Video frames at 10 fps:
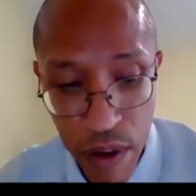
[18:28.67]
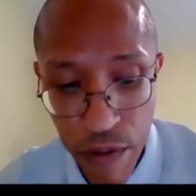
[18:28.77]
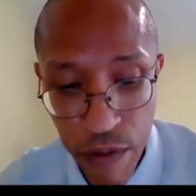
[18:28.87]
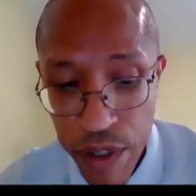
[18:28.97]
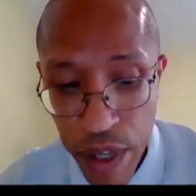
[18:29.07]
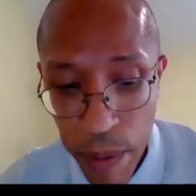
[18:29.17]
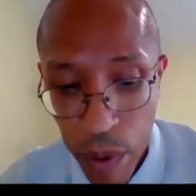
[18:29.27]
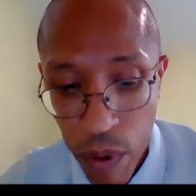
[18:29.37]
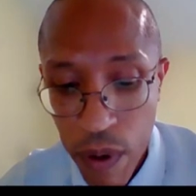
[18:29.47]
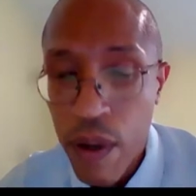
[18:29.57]
For
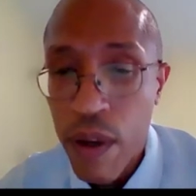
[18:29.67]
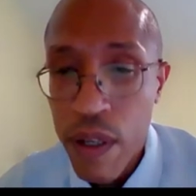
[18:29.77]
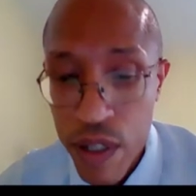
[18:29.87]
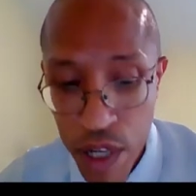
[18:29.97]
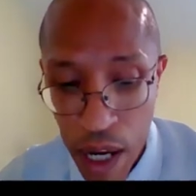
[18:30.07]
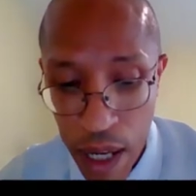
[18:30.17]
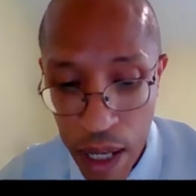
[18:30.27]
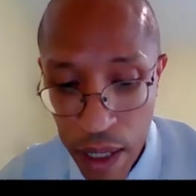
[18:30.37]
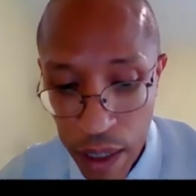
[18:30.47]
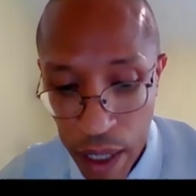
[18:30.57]
example,
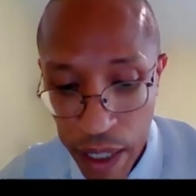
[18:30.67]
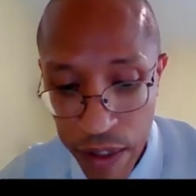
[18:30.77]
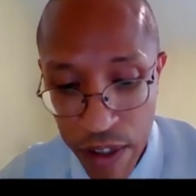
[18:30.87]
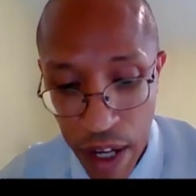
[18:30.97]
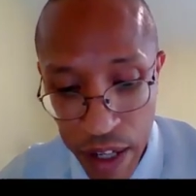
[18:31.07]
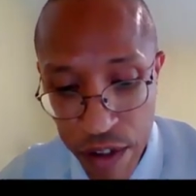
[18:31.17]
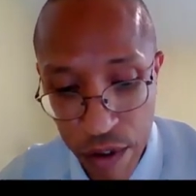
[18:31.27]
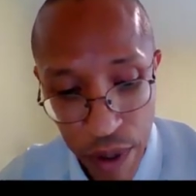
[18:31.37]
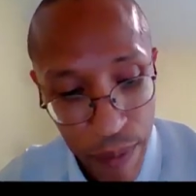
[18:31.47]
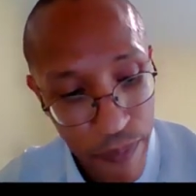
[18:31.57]
John likes ice
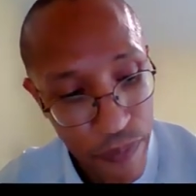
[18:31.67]
cream.